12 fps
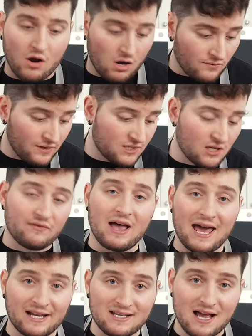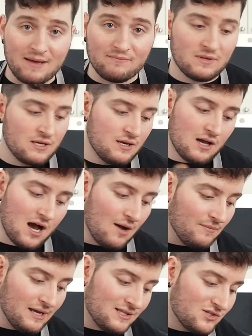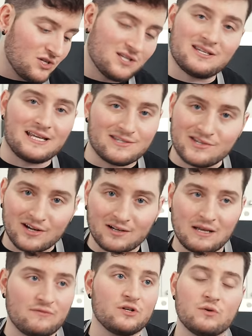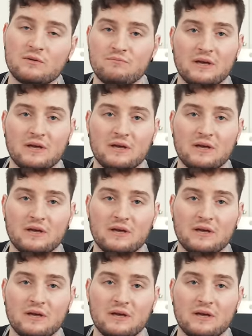all this stuff ahead of time. It's just easier. If you're doing